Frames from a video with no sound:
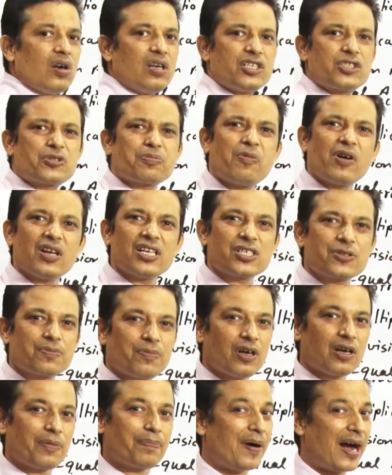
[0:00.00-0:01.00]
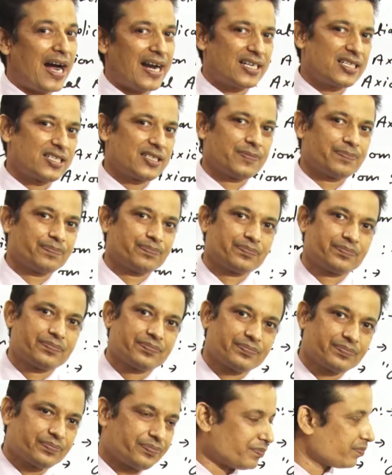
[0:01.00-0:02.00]
small parts,
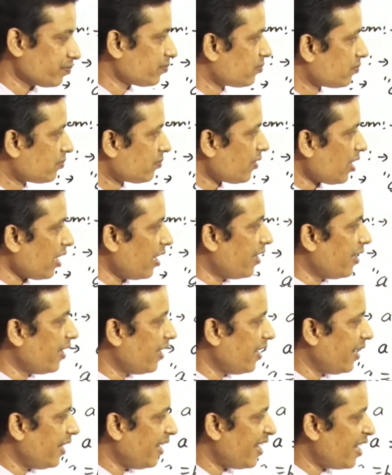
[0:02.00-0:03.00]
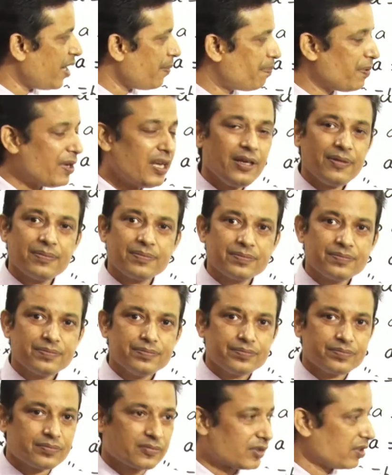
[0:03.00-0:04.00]
AP,
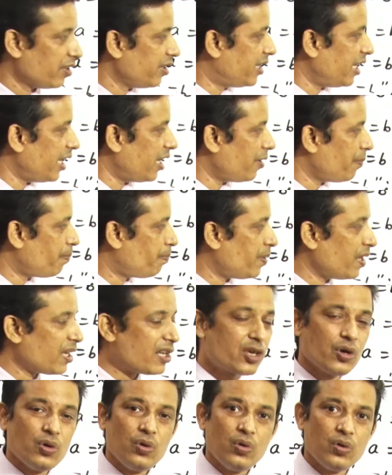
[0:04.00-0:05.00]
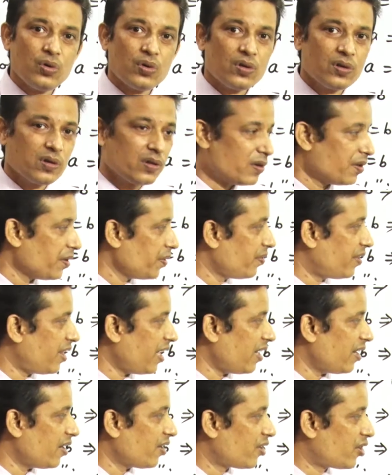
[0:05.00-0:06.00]
then PQ,
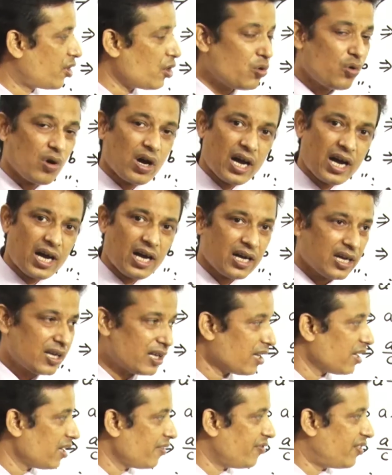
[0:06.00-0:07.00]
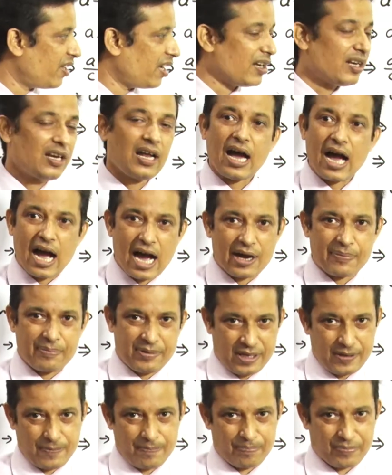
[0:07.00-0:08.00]
then QR, then
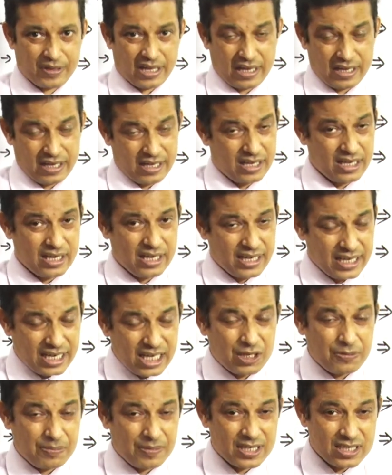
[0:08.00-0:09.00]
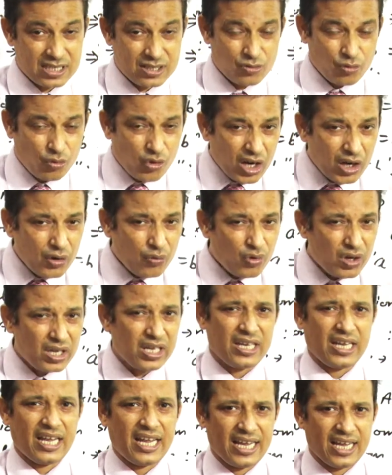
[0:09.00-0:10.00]
RB. It means when we
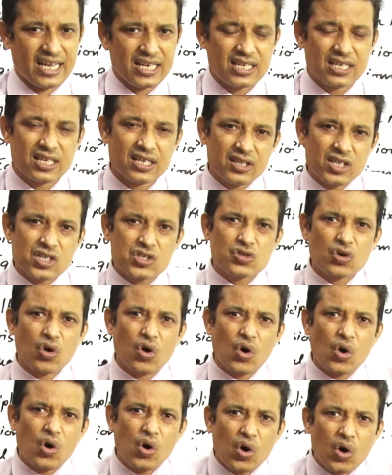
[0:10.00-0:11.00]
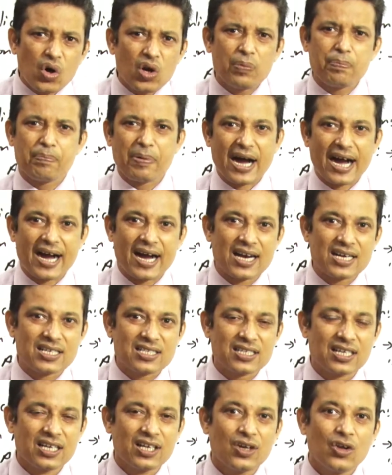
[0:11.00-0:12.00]
add these all
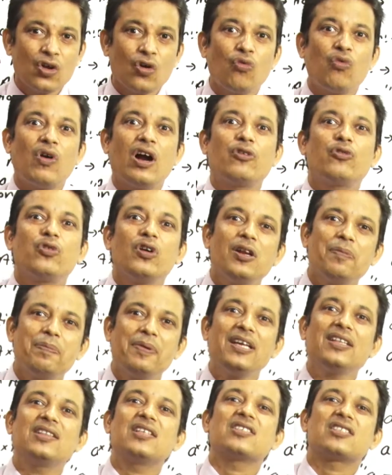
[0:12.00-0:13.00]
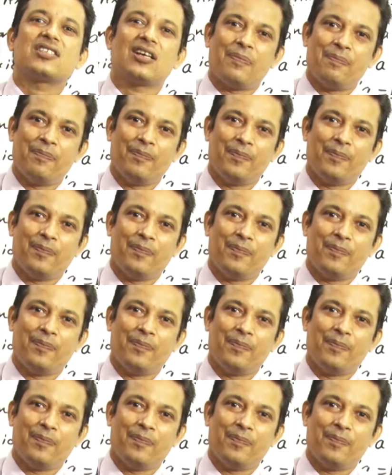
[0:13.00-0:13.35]
parts, what will be the sum?